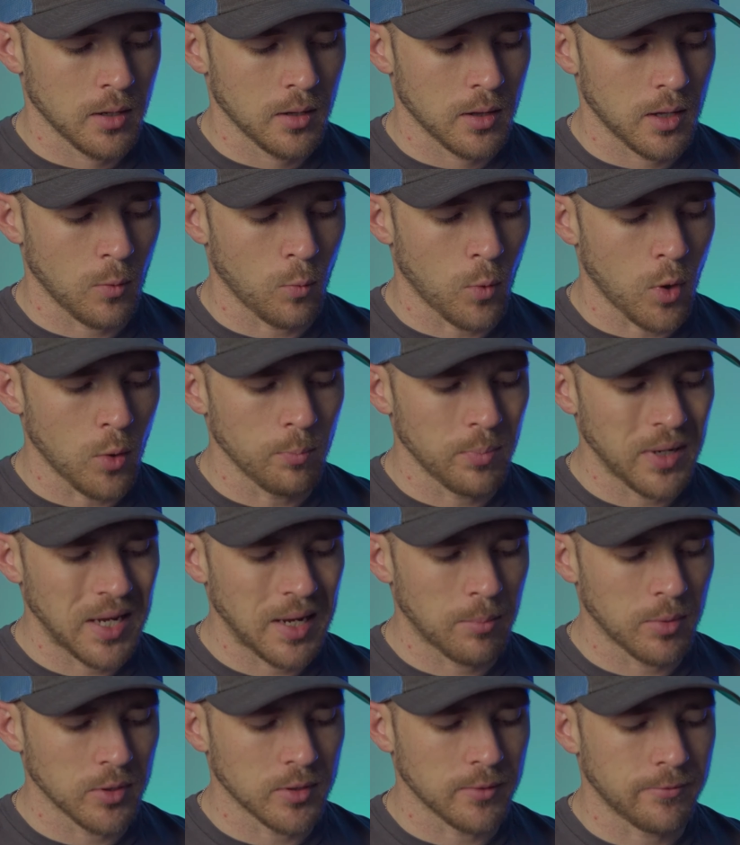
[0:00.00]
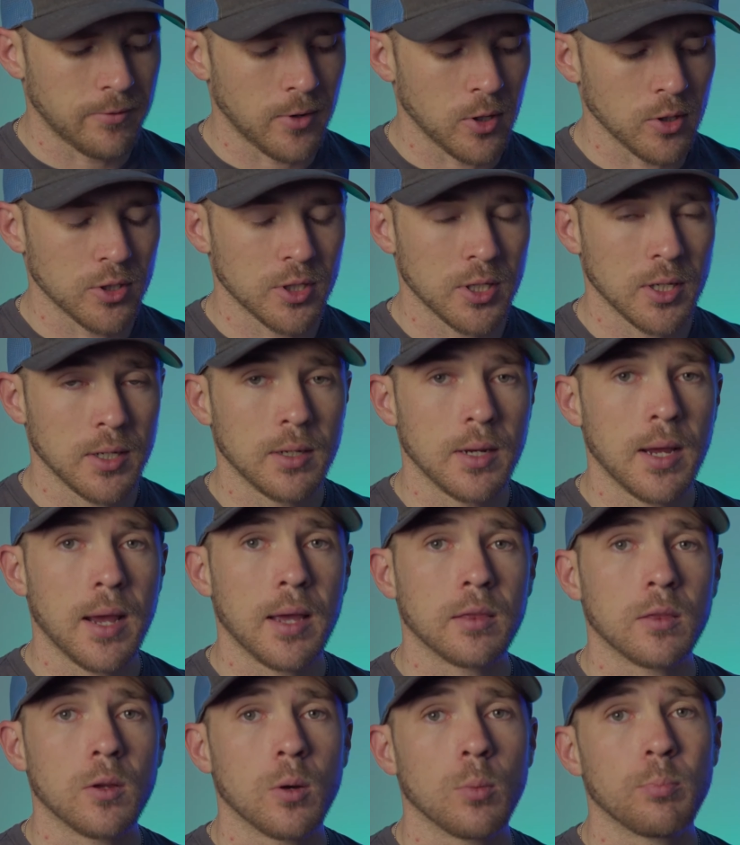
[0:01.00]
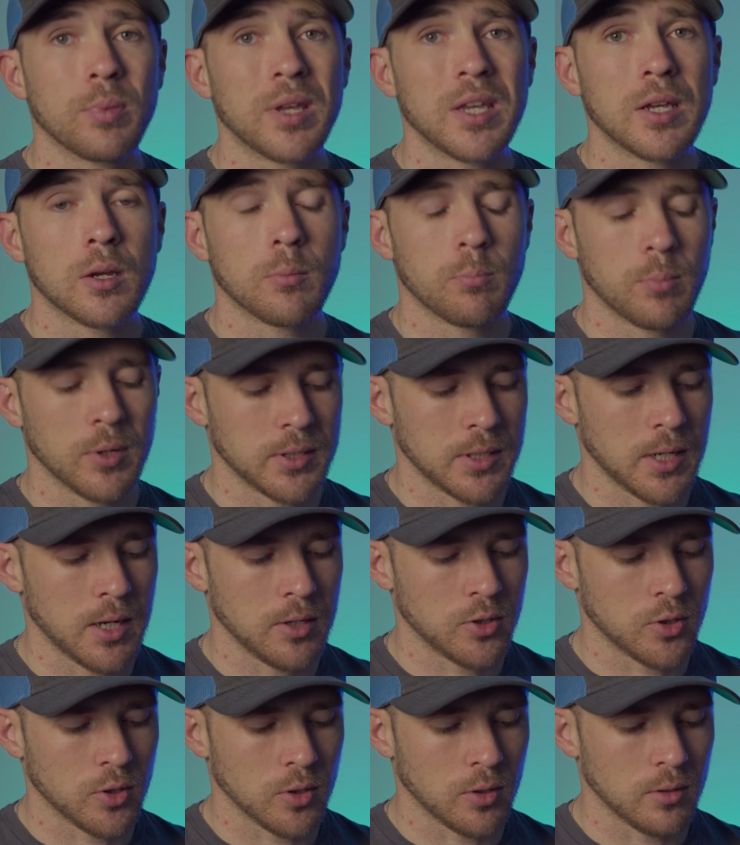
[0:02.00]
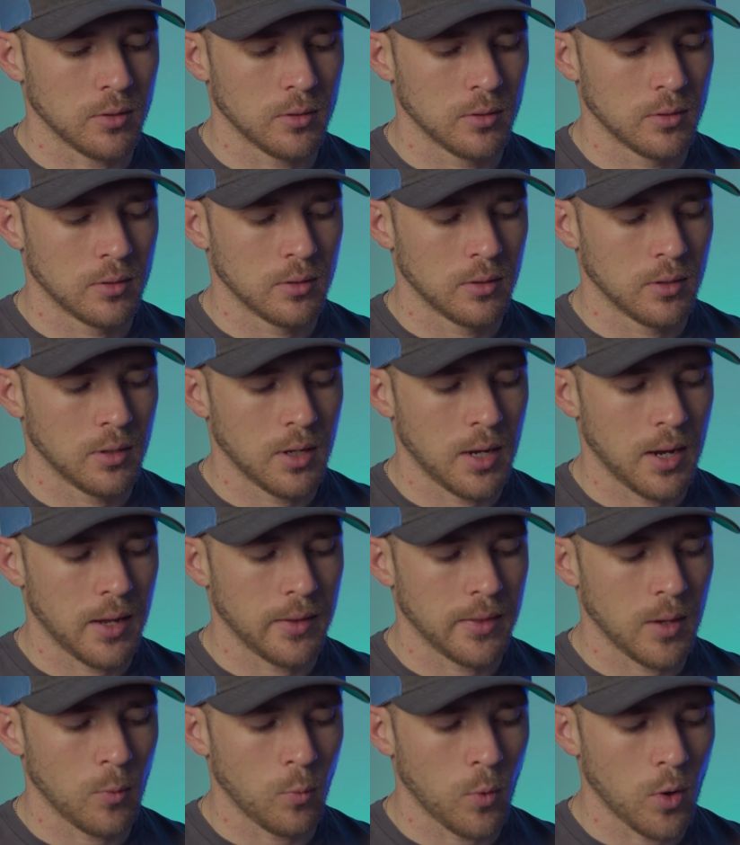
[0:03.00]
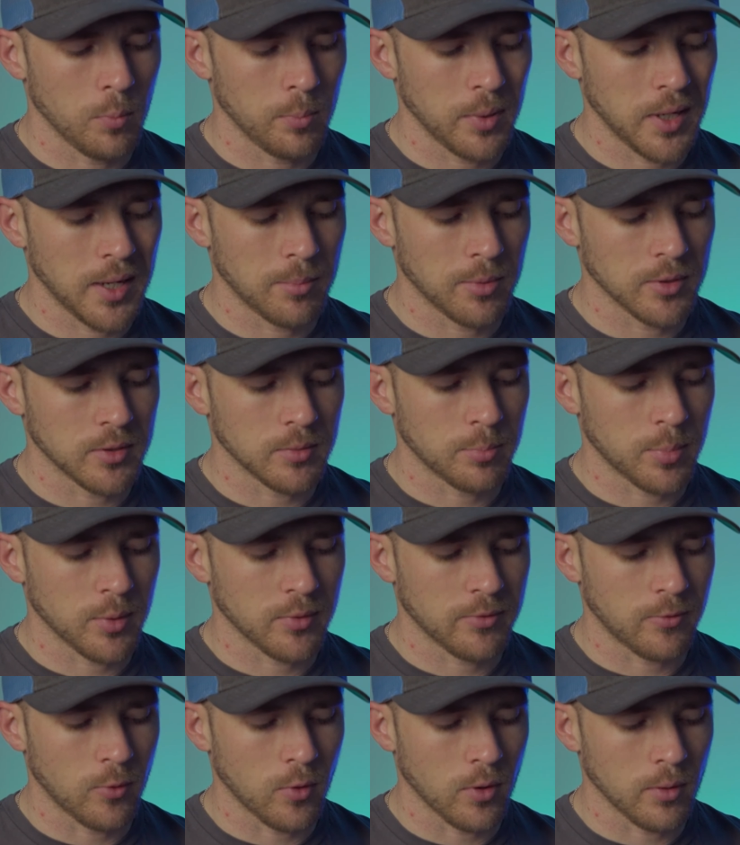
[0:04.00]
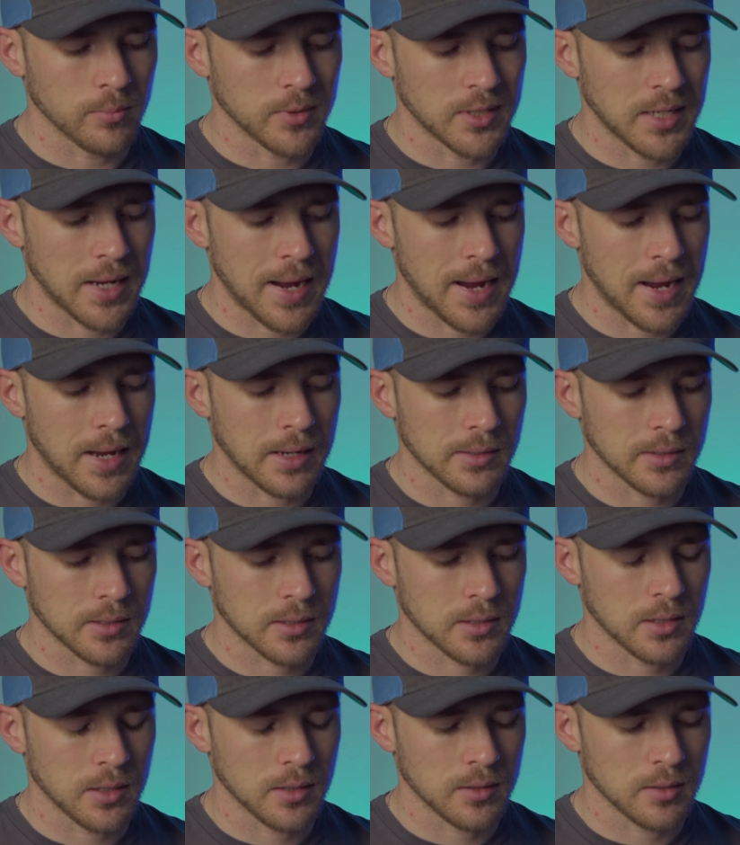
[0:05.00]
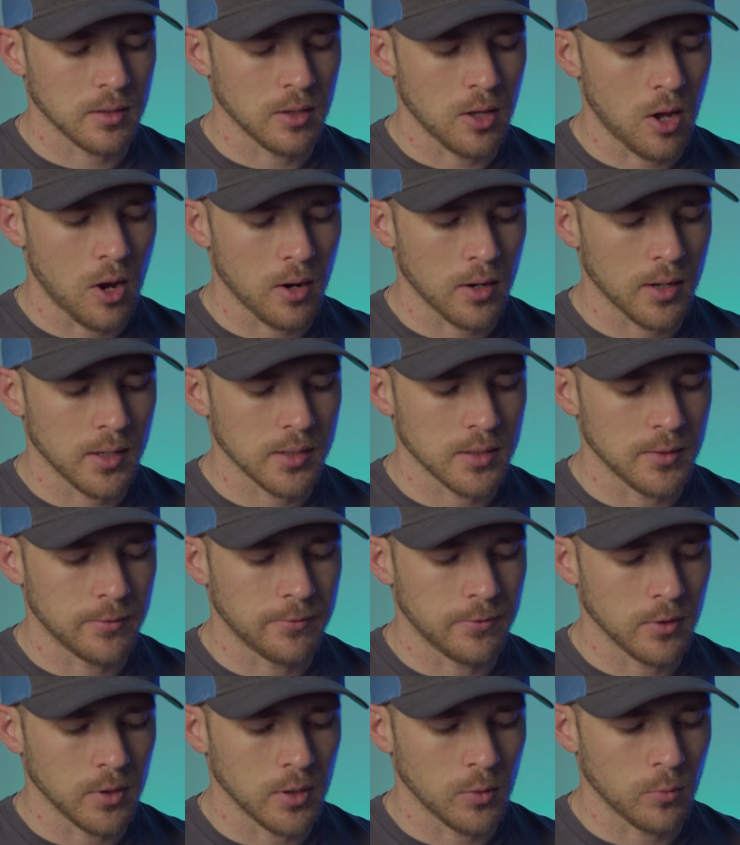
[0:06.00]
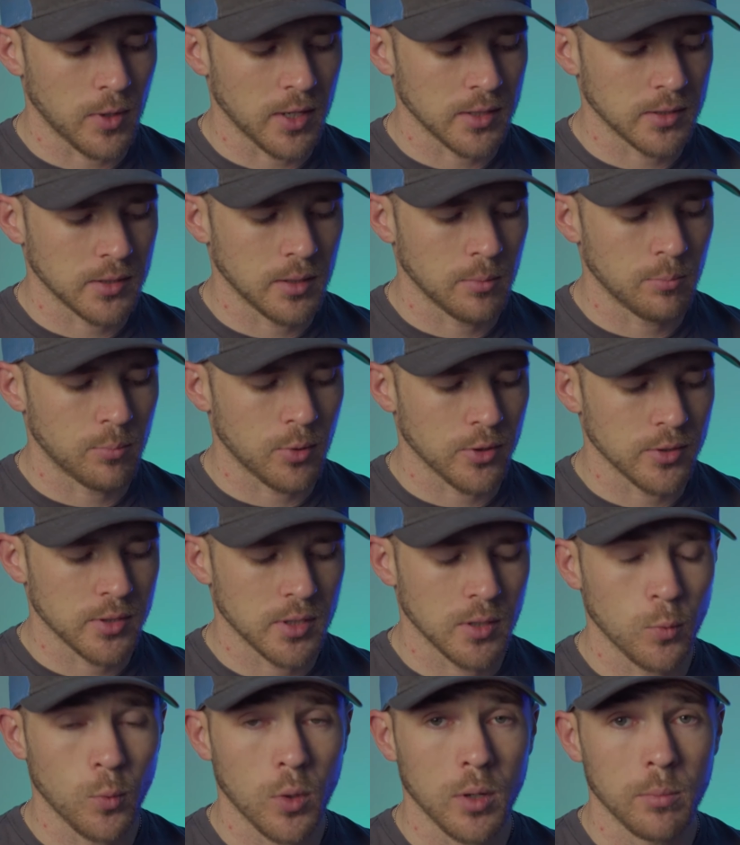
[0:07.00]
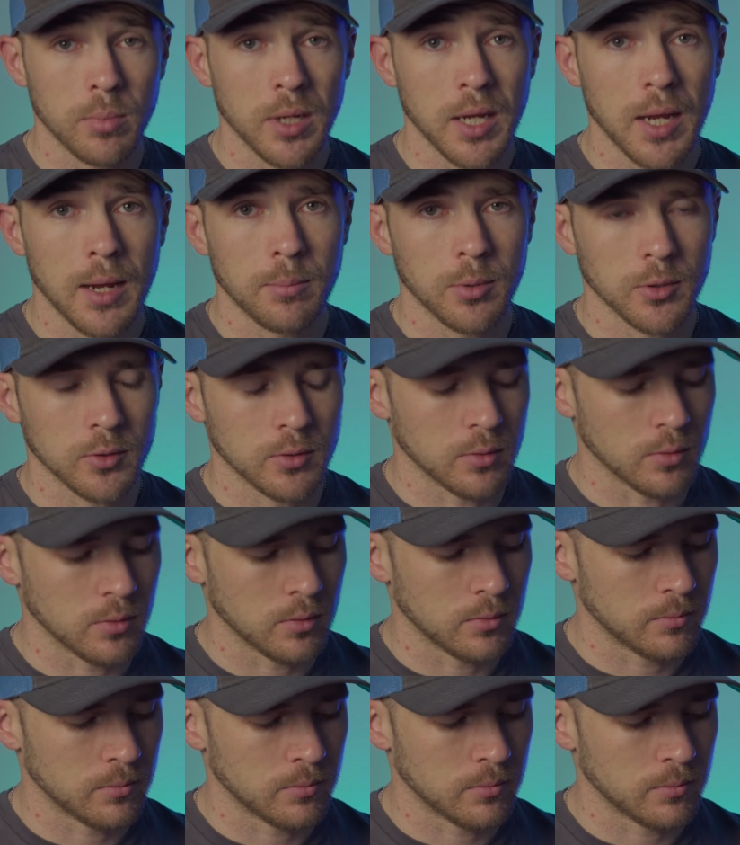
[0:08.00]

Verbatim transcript: they won't be able to function at their peak potential, and they won't be able to perform tasks as long as a fully rested person would be able to.